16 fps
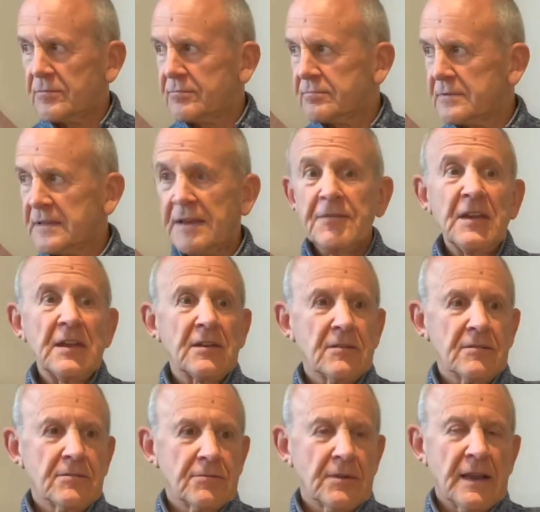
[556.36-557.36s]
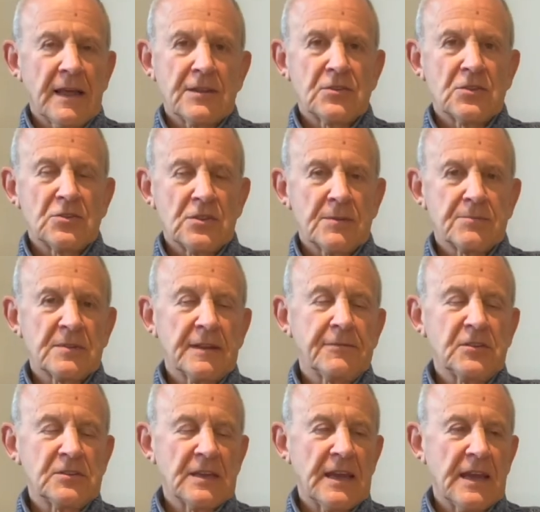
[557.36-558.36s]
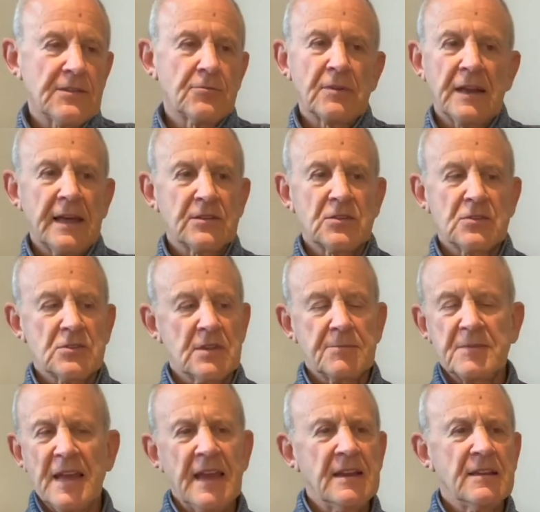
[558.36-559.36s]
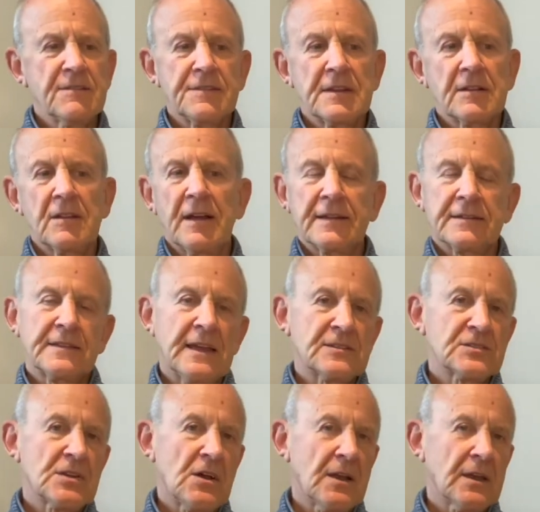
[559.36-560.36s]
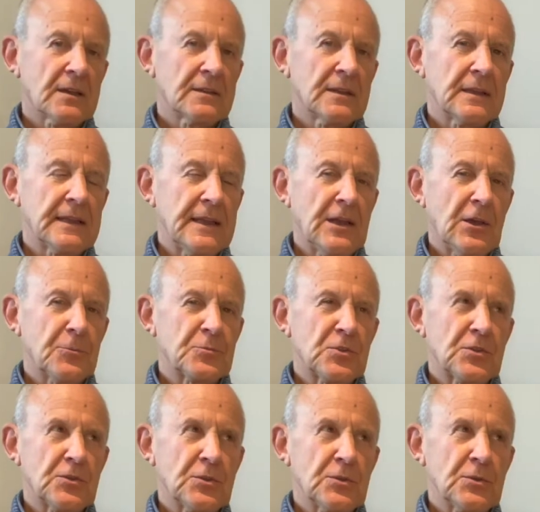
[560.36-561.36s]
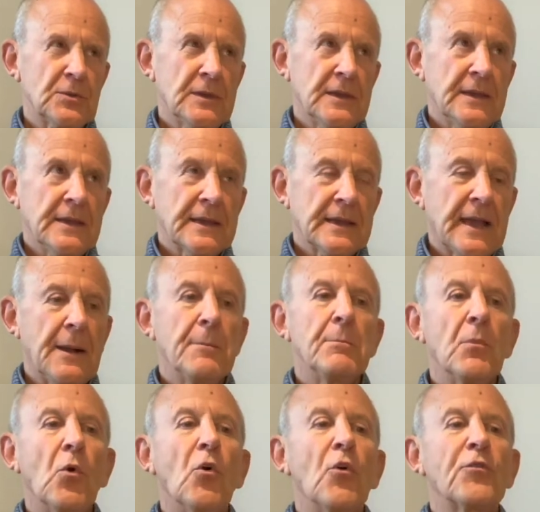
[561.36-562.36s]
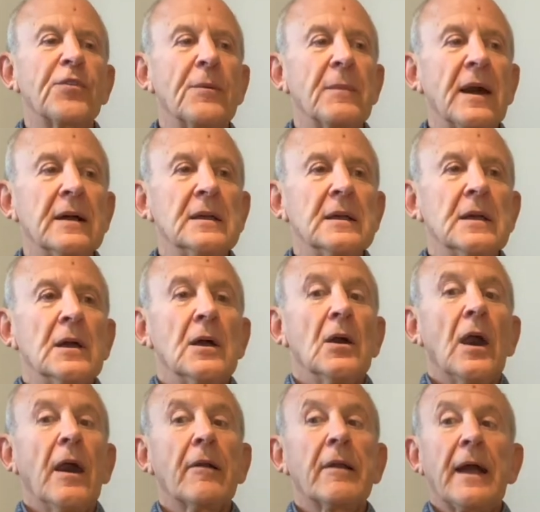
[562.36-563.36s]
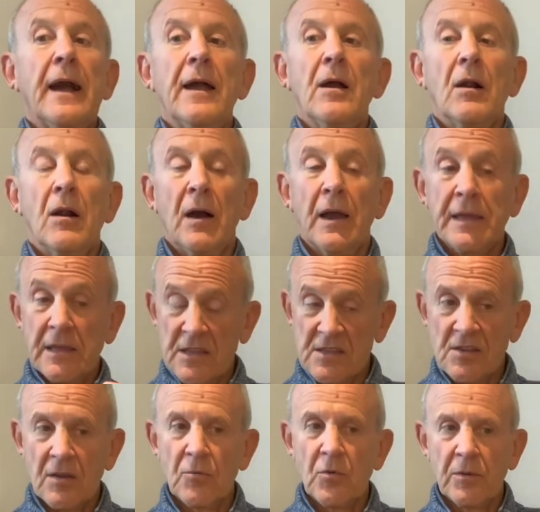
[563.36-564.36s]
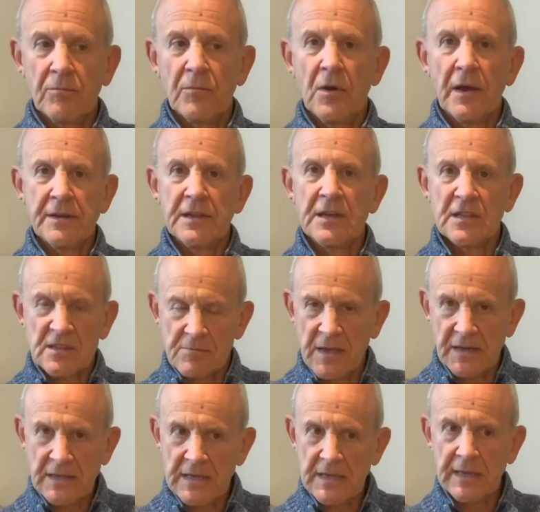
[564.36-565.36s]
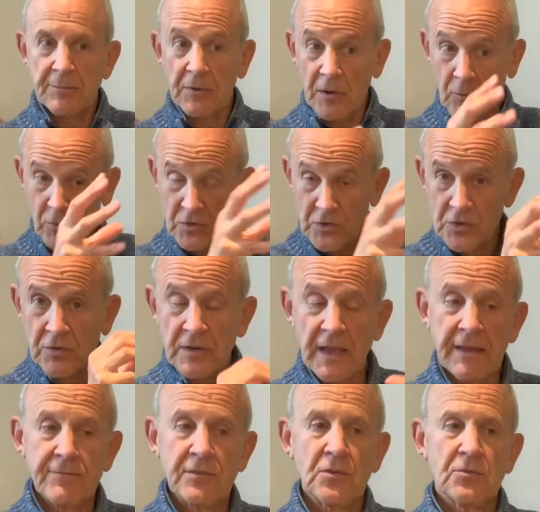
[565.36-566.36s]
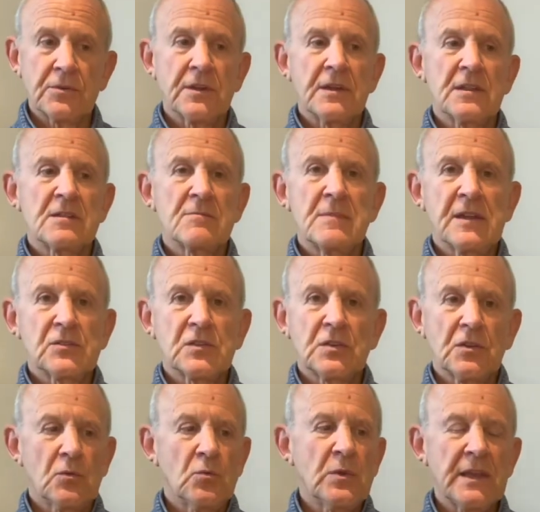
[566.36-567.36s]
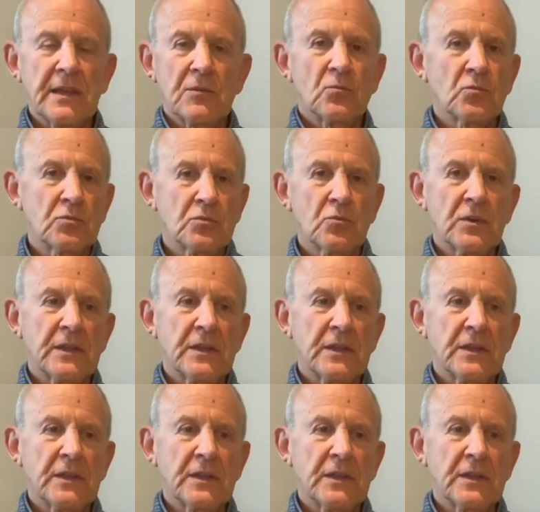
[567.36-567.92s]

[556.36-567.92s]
living together relationships, anything like that, tiger lily helps you come more from I want my needs met here, but I want you to have your needs met too. We can